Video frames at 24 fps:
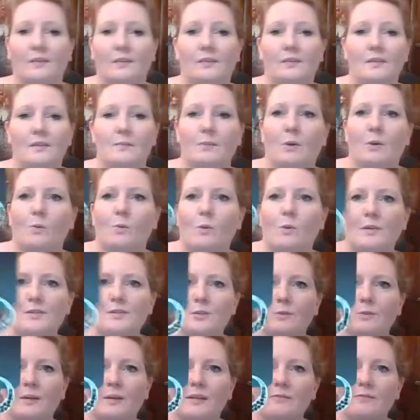is number
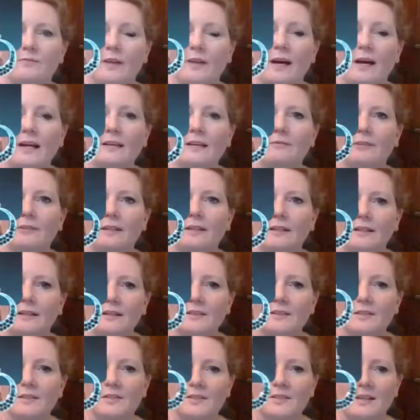125.
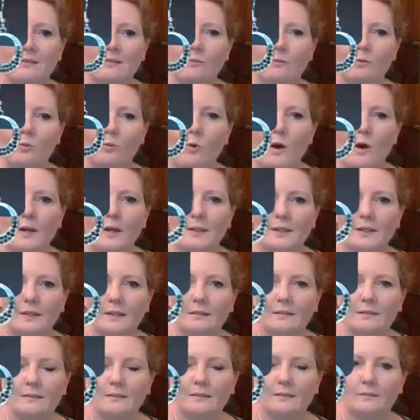Just have 1
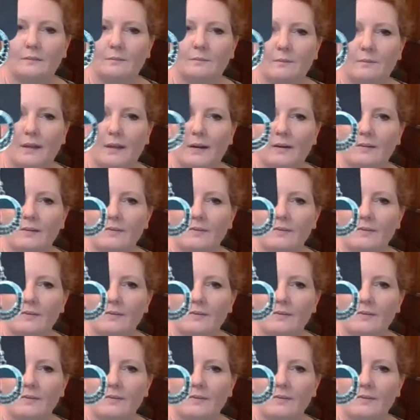pair